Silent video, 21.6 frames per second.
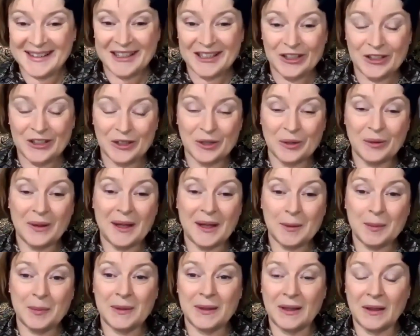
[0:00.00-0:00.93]
you know,
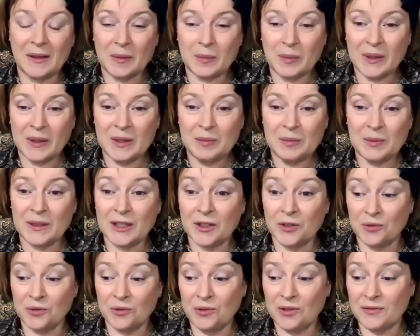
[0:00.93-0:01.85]
helping other people. And
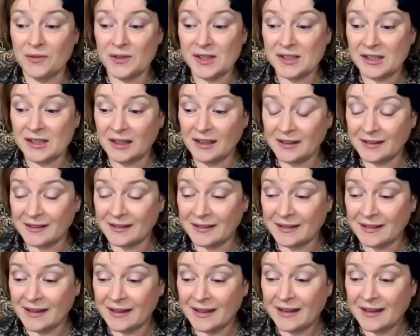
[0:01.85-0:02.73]
all of a sudden